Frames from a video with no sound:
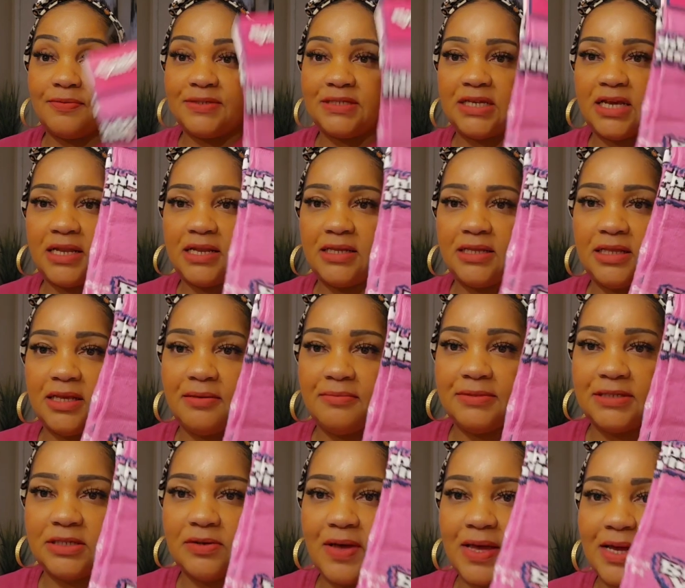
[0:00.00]
was getting them.
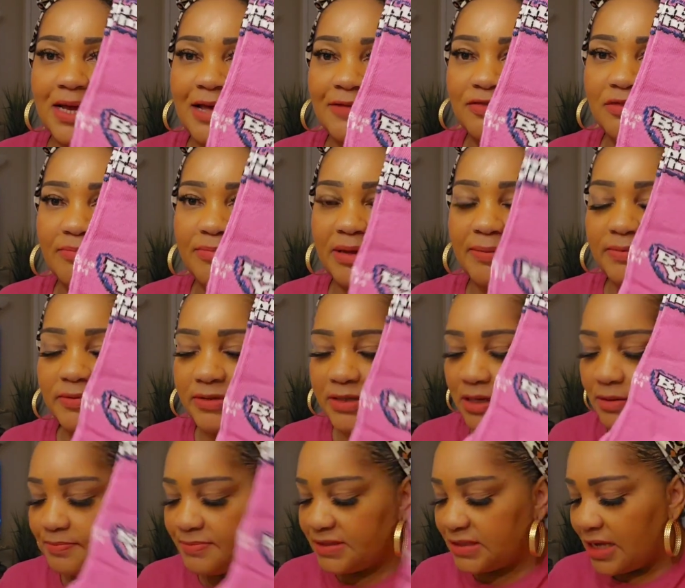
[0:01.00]
So I got the Bubble
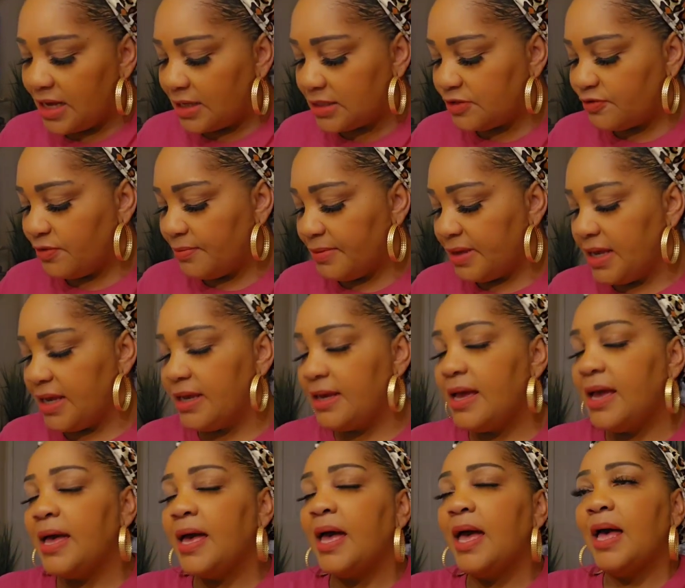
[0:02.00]
Yum socks for me,
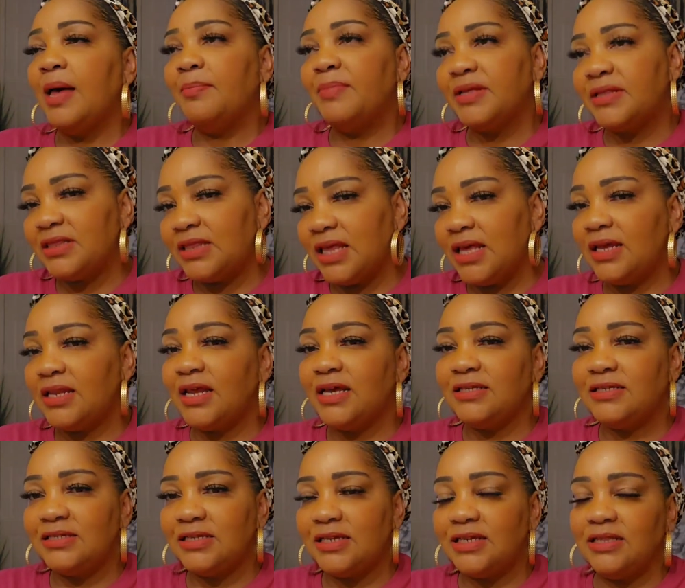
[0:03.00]
but then I
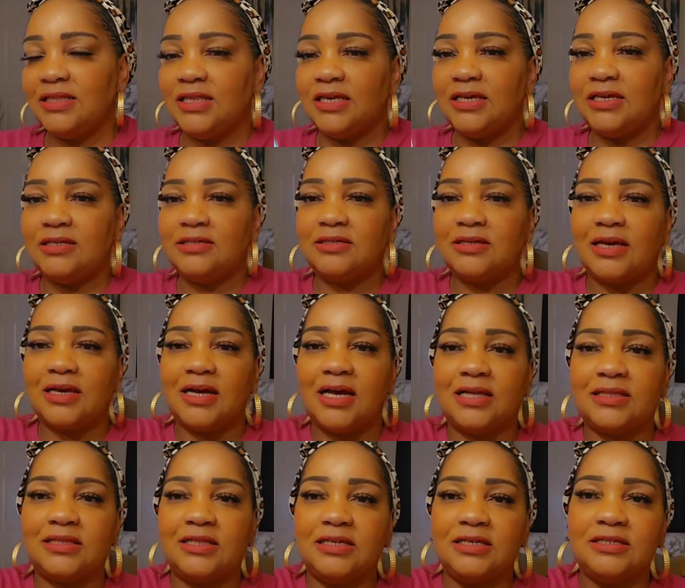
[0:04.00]
seen these, so I
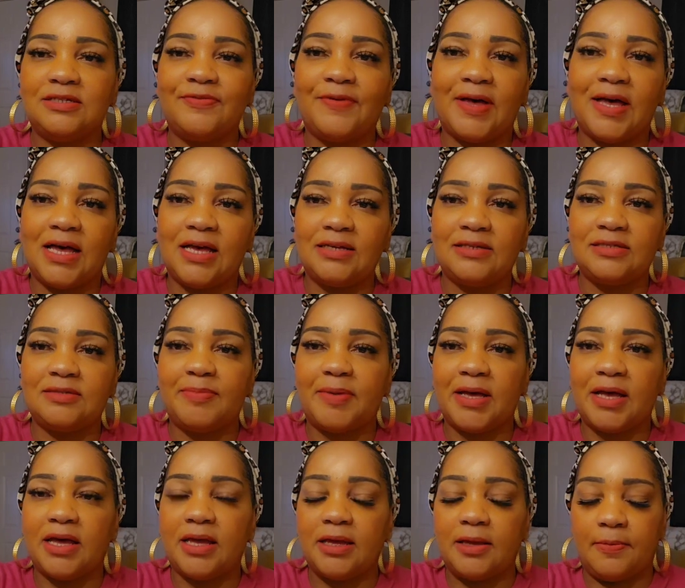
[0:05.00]
got these for I
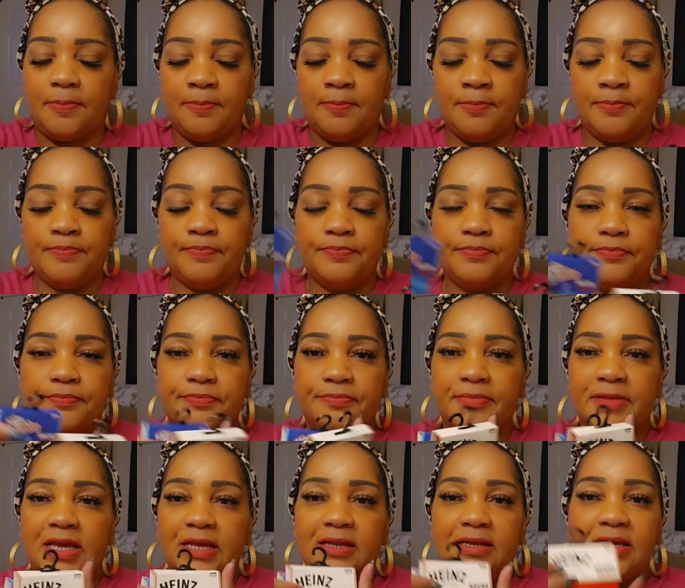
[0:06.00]
Spy.
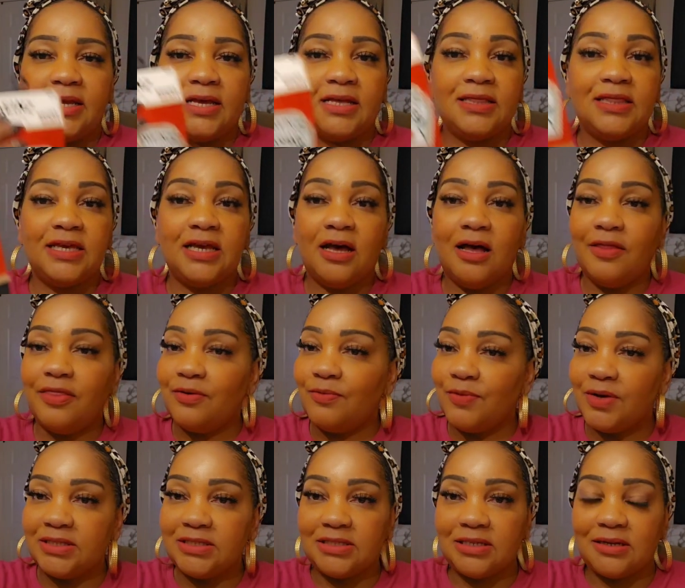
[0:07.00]
And again, the other
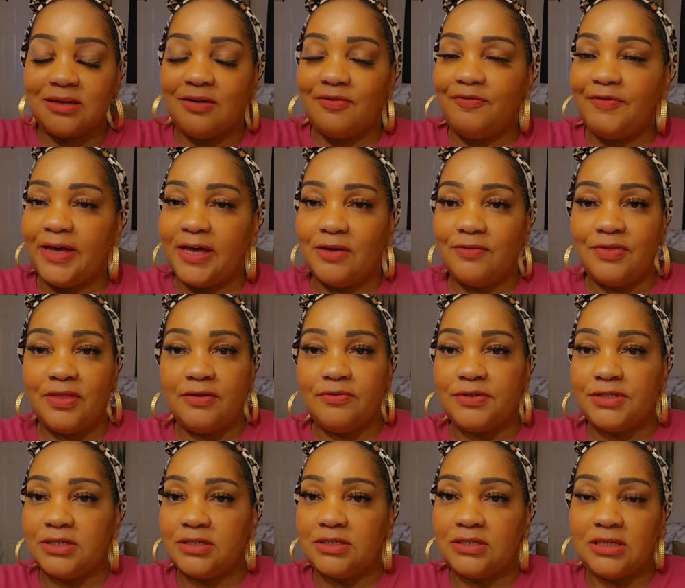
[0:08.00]
ones that I found, they're
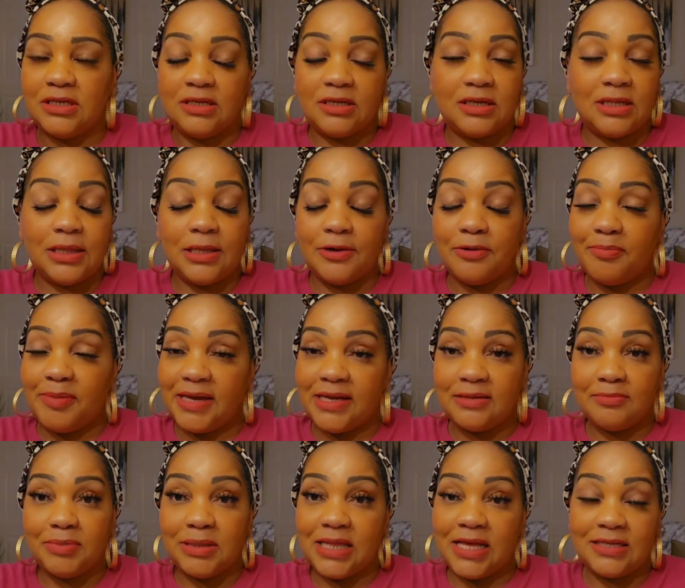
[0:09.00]
just in a clear
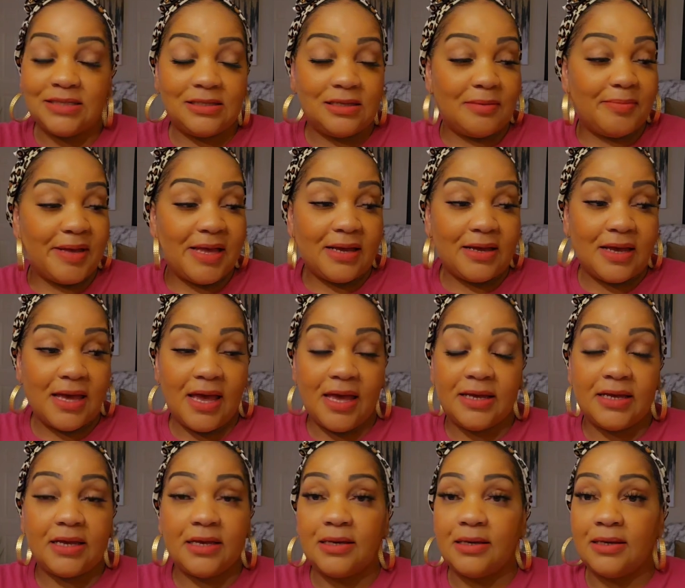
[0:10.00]
back plastic bag
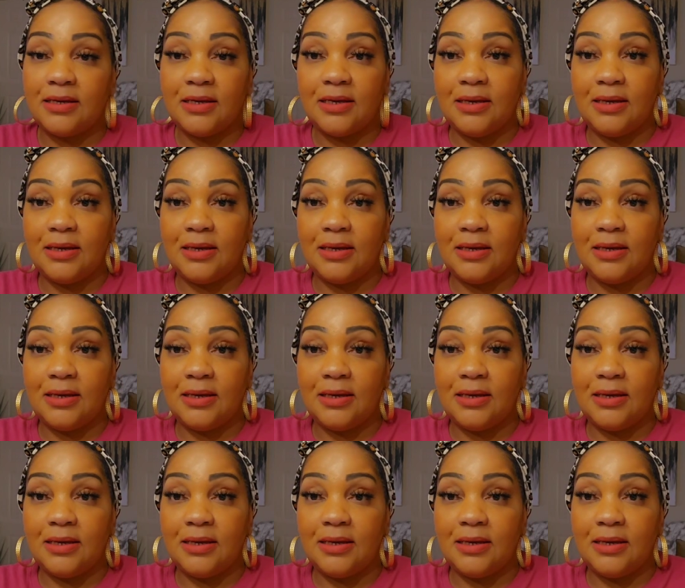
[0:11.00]
hanging